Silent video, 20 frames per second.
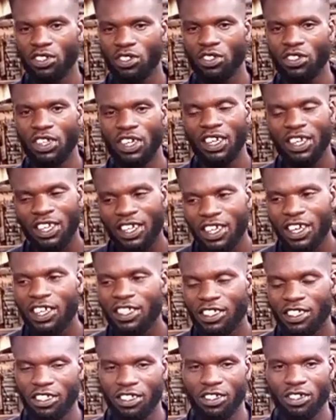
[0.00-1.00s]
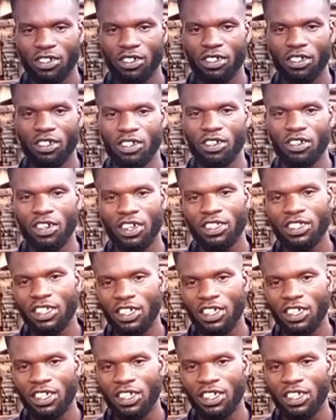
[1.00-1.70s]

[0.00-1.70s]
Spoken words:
So the leakage, coolant